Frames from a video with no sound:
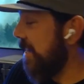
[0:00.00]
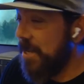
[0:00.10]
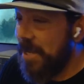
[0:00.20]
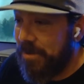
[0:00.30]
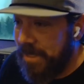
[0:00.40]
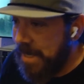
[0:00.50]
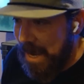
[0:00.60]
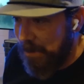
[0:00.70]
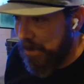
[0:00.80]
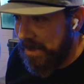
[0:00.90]
nothing
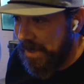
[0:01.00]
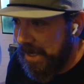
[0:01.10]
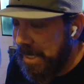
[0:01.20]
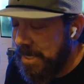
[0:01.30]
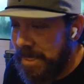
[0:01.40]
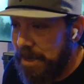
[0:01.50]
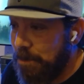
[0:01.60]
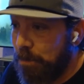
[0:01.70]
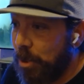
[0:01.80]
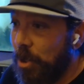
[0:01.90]
happened. Like it
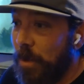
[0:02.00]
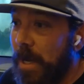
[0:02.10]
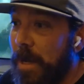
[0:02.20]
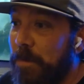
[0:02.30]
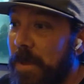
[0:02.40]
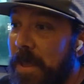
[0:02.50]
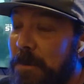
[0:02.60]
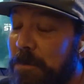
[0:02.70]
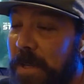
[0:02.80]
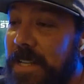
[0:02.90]
didn't blow up.
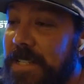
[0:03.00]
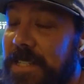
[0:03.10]
But it